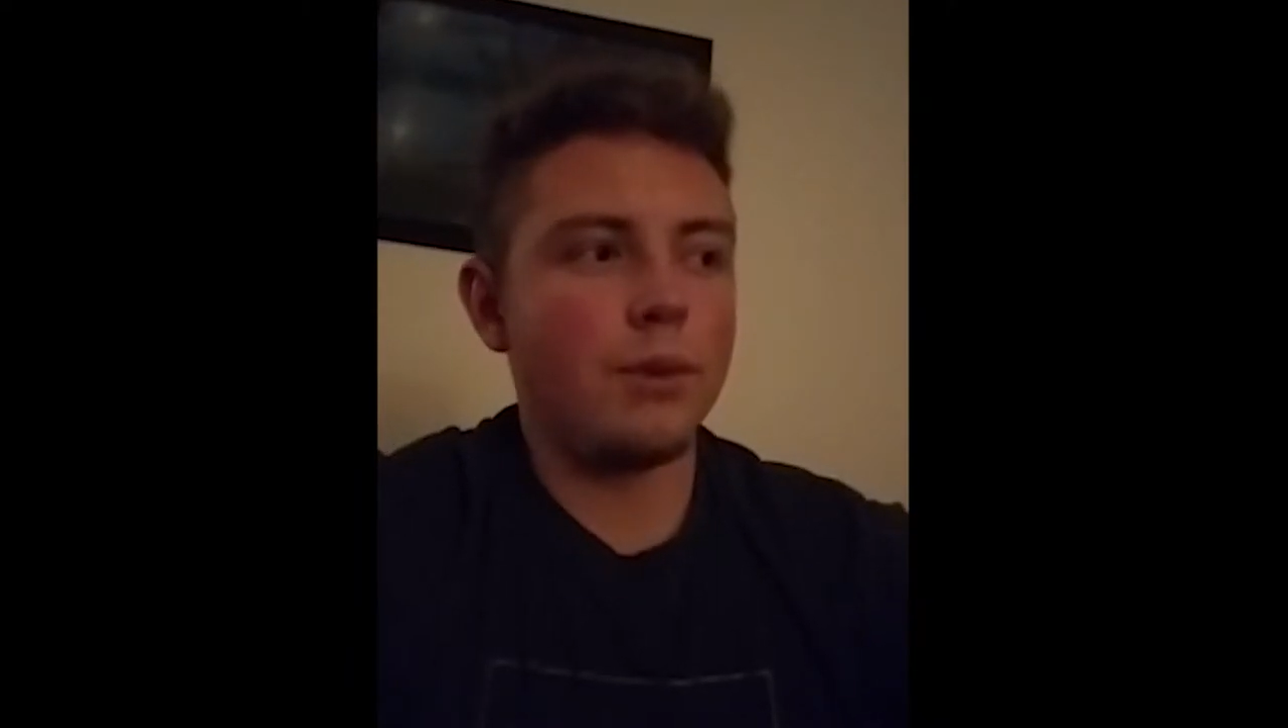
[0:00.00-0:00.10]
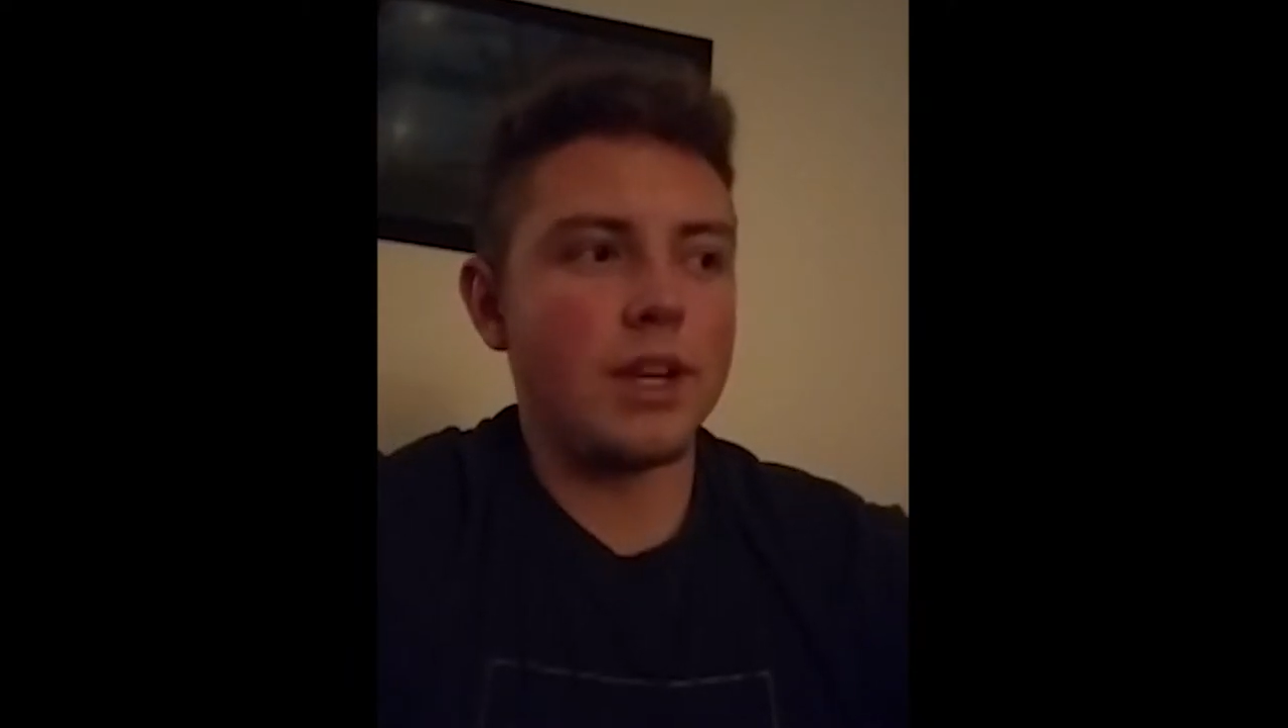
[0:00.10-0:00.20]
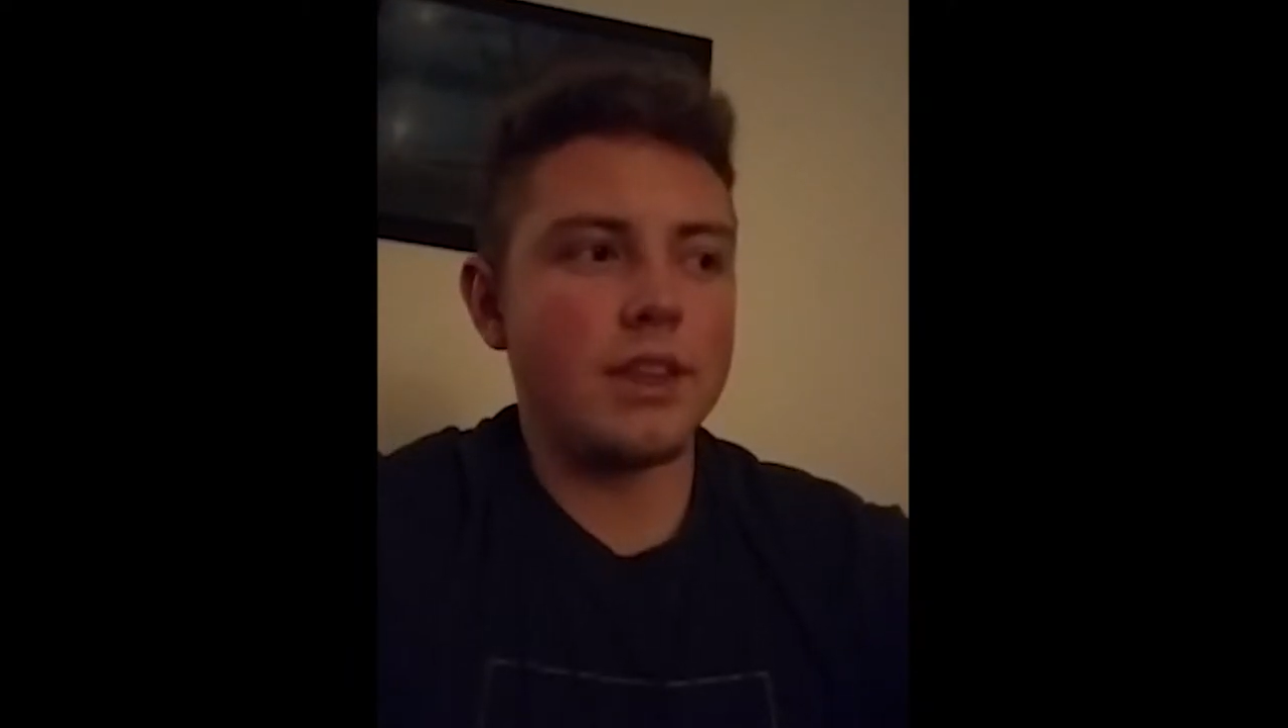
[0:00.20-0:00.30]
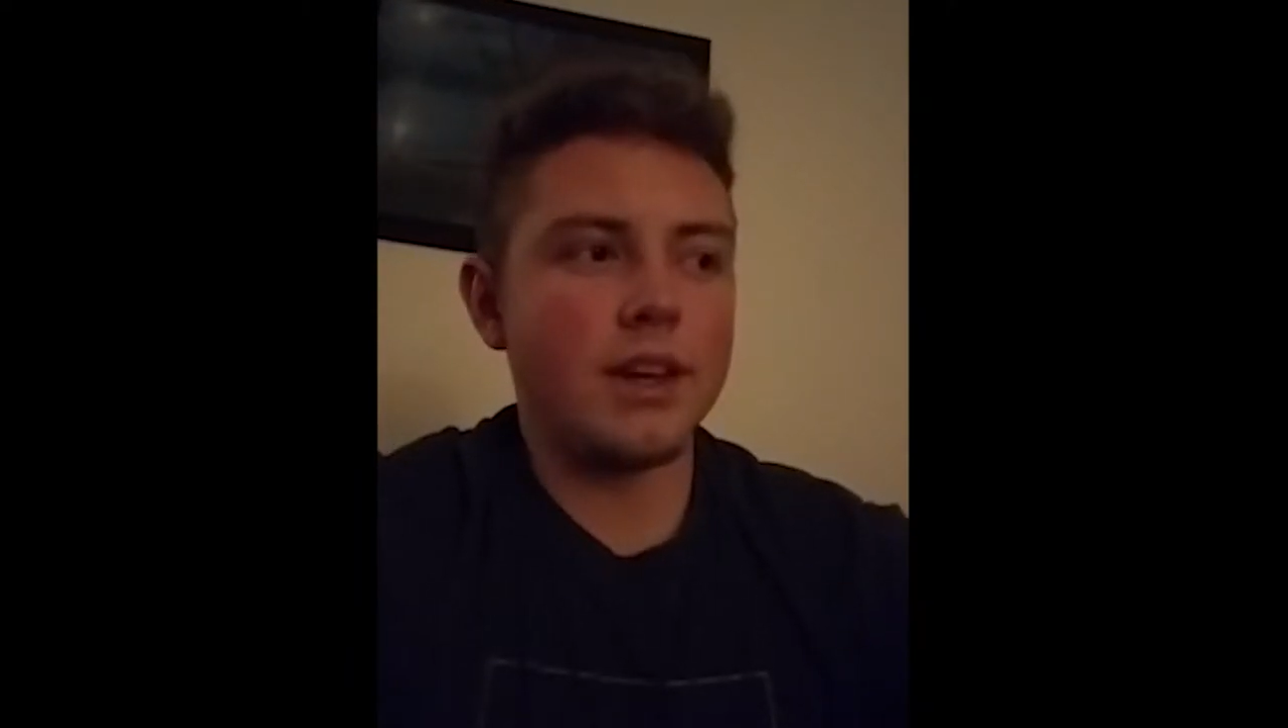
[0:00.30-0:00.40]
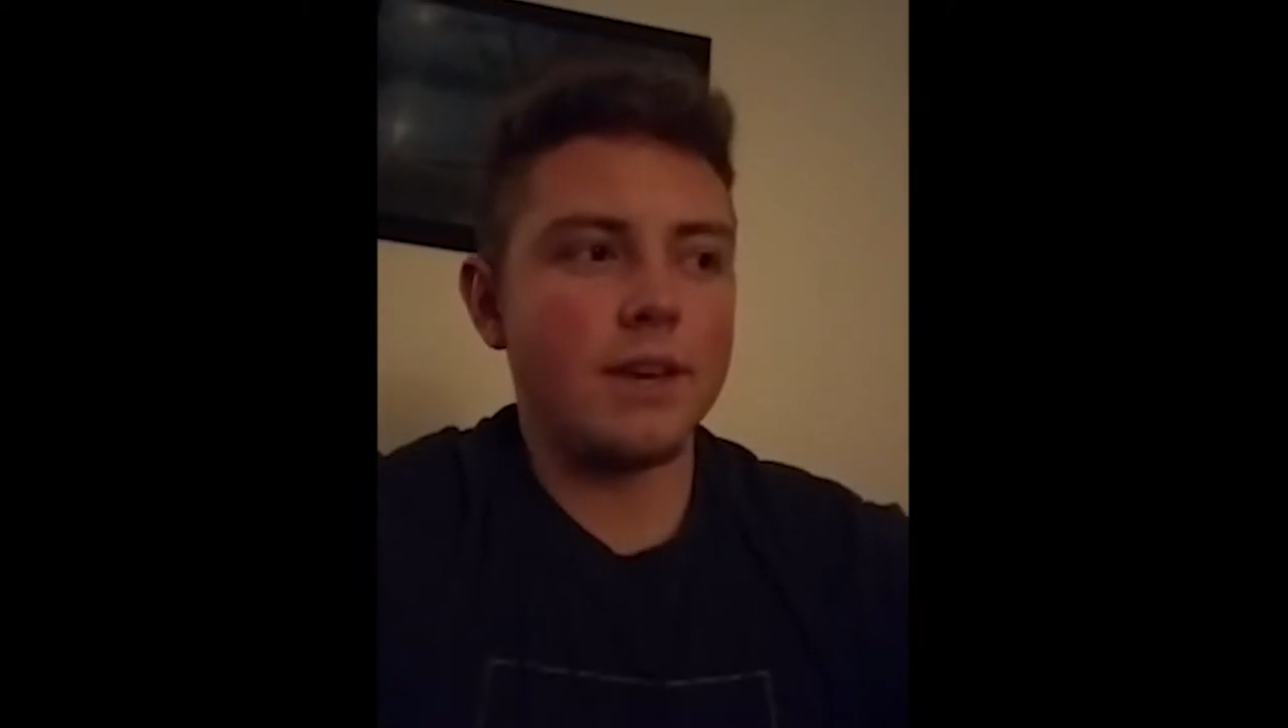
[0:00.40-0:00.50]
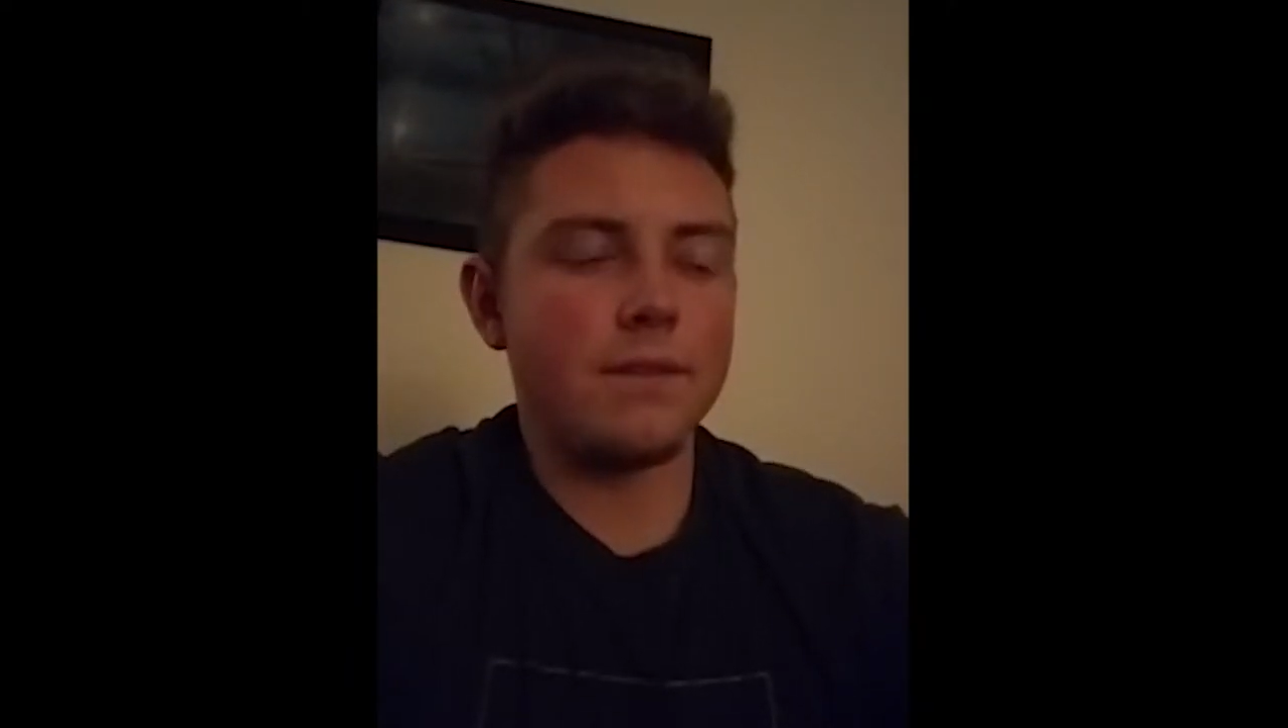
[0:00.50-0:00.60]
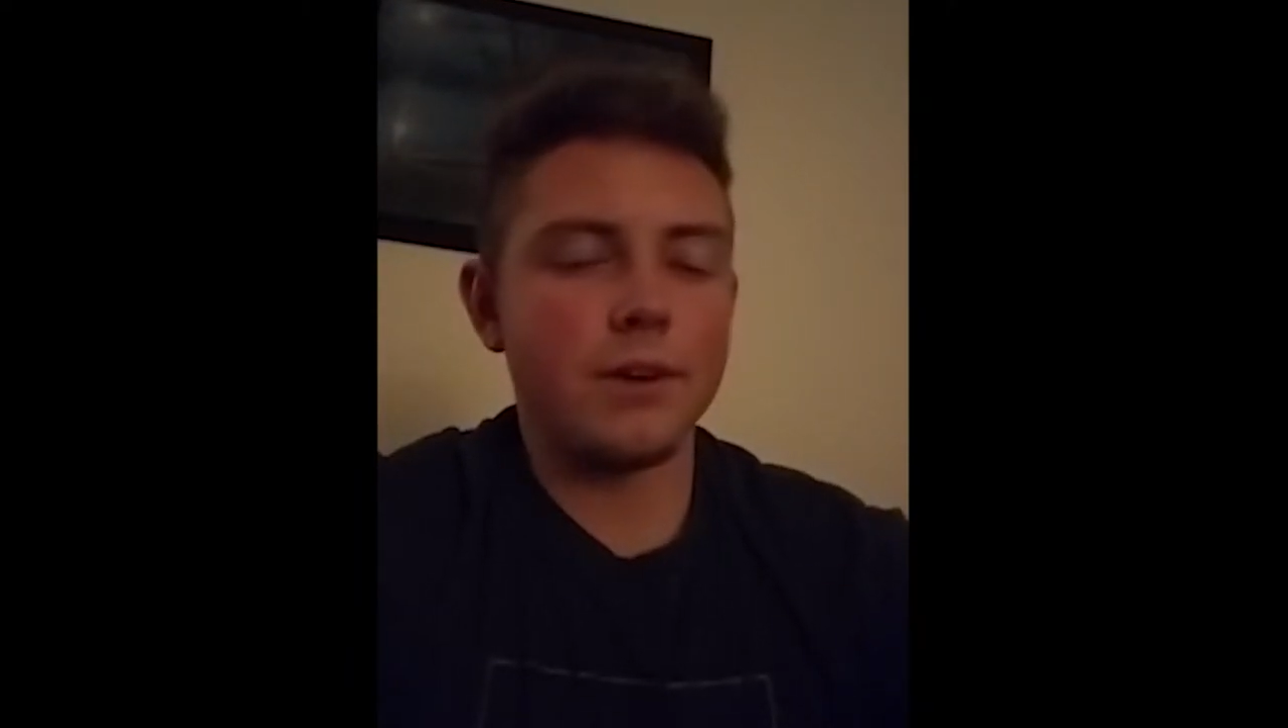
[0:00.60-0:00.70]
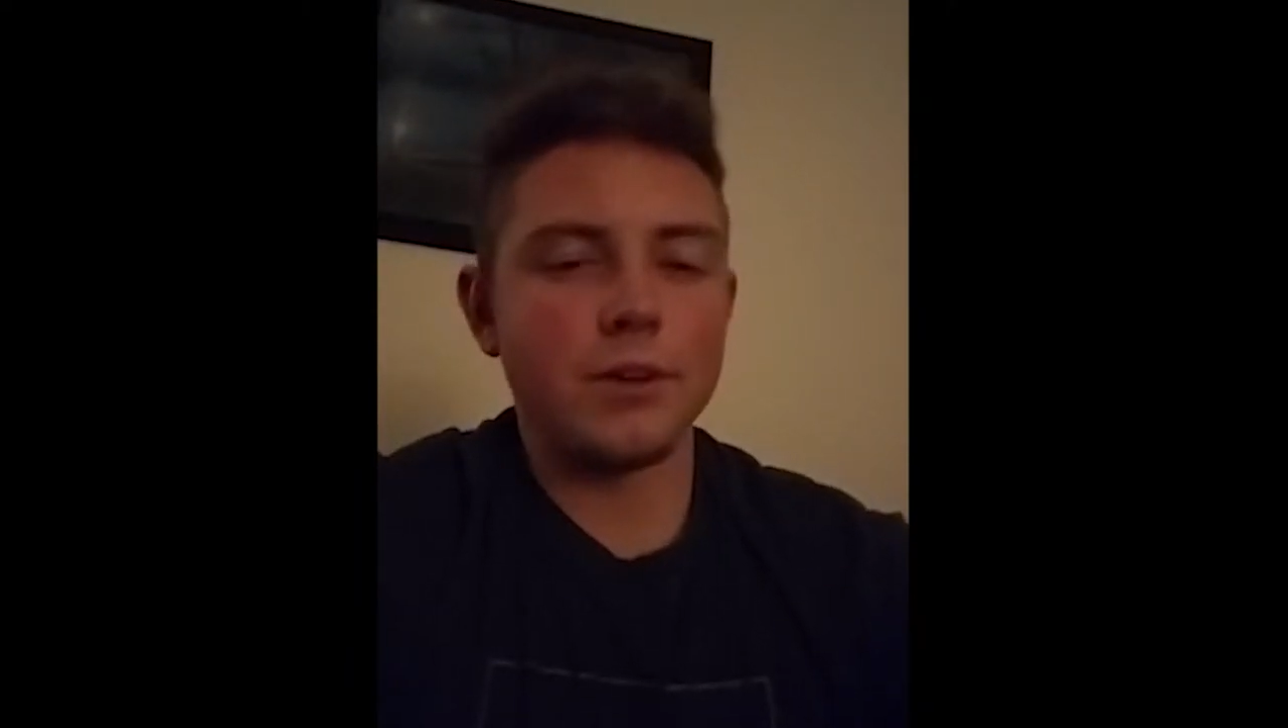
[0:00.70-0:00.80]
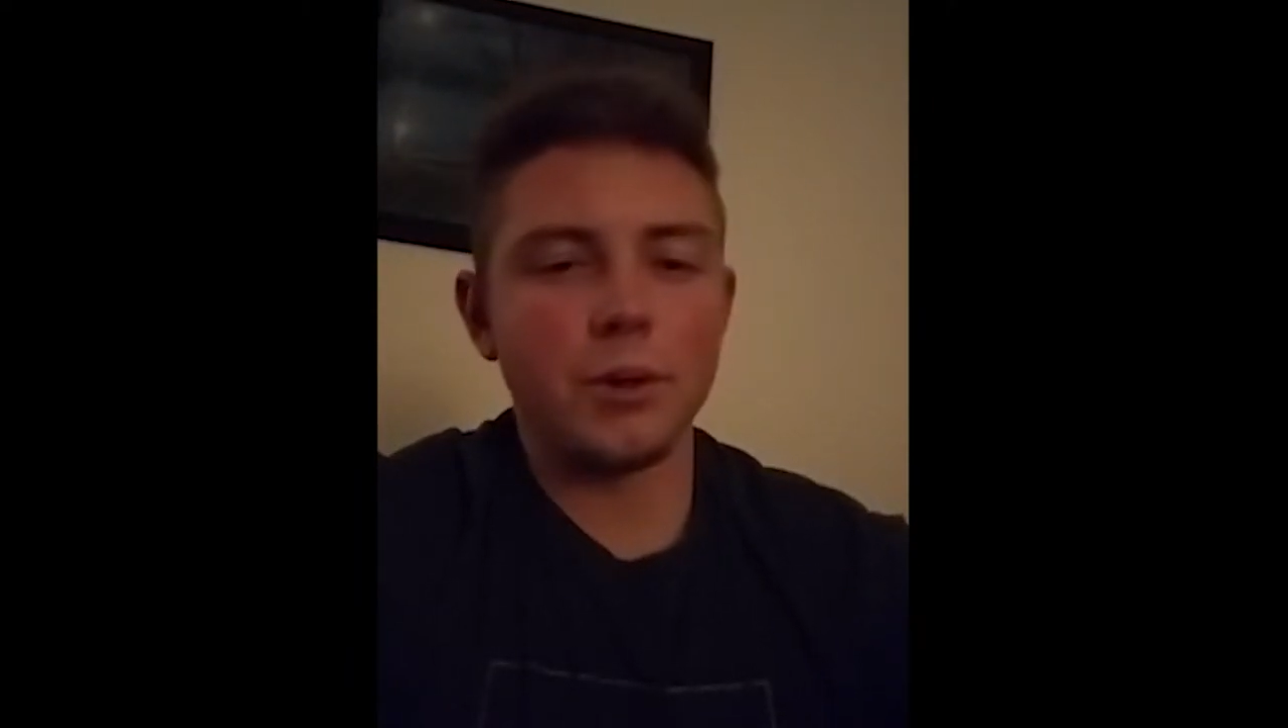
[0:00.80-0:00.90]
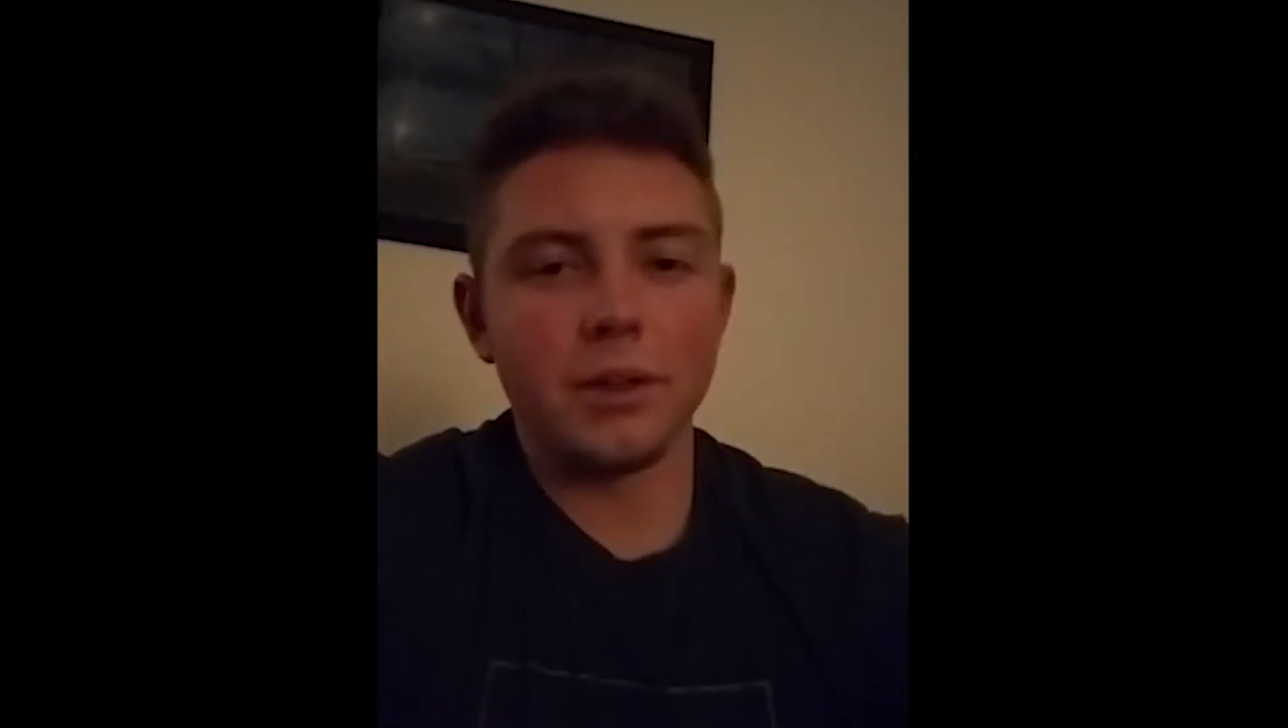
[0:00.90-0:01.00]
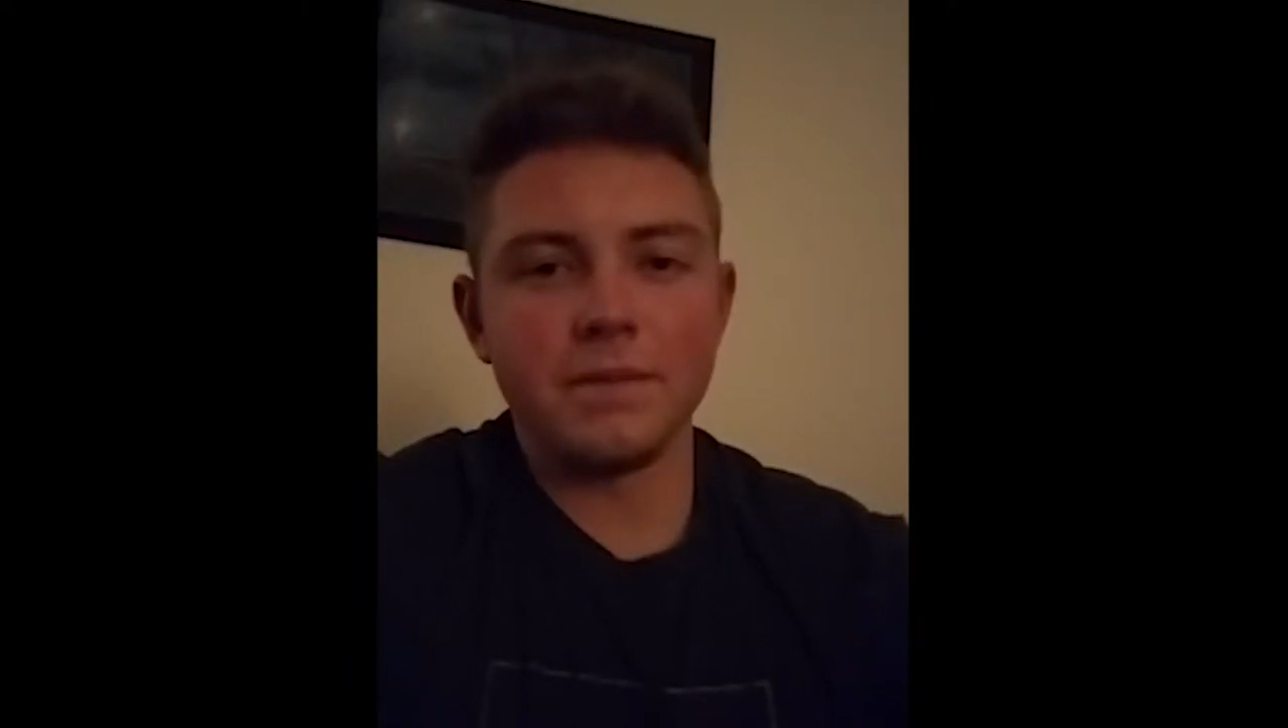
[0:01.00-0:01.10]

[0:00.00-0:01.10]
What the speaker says: And we did that for a